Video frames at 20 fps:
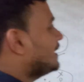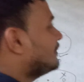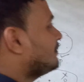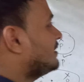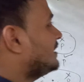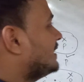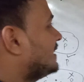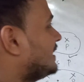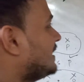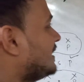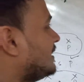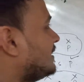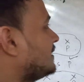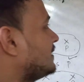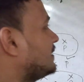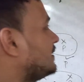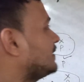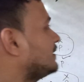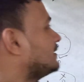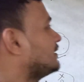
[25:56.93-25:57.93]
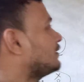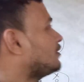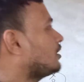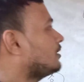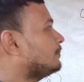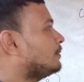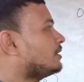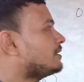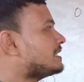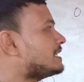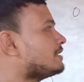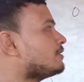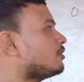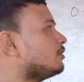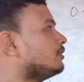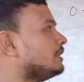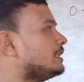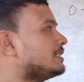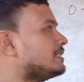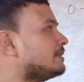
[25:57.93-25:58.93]
Pilare convertant
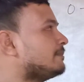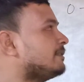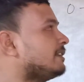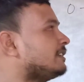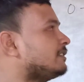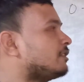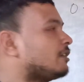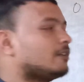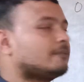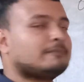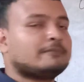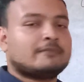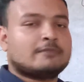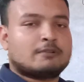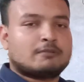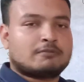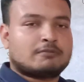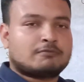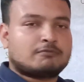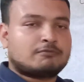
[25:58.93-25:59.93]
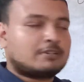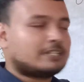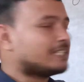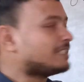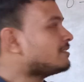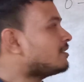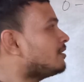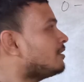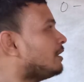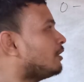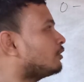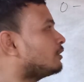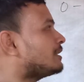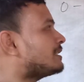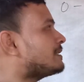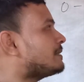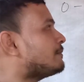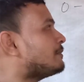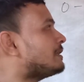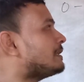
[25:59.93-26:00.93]
undistributed term. What is the
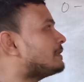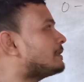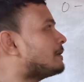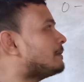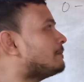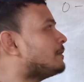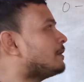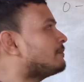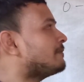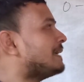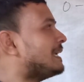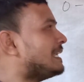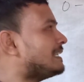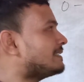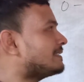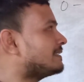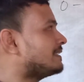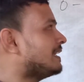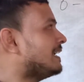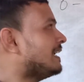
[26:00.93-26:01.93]
undistributed term of s?